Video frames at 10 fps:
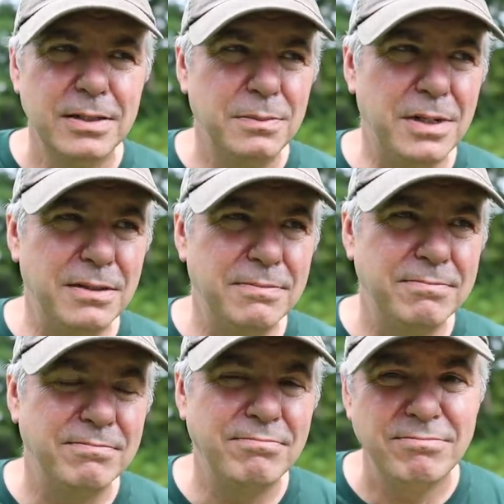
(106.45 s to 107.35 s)
but
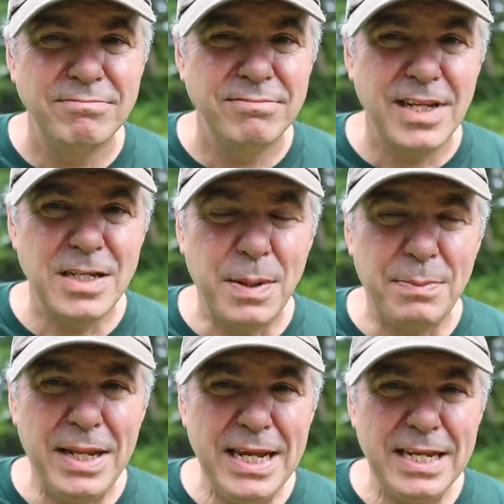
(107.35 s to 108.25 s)
that's my
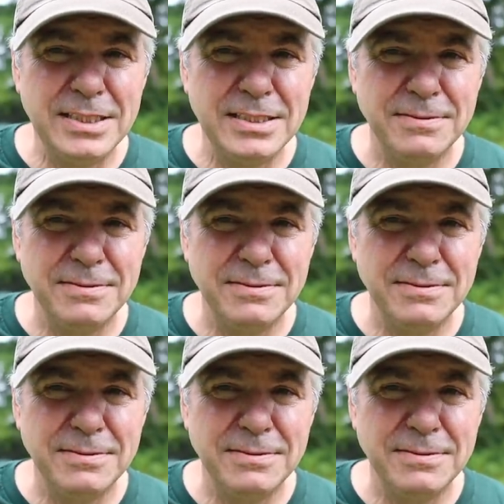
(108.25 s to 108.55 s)
plan.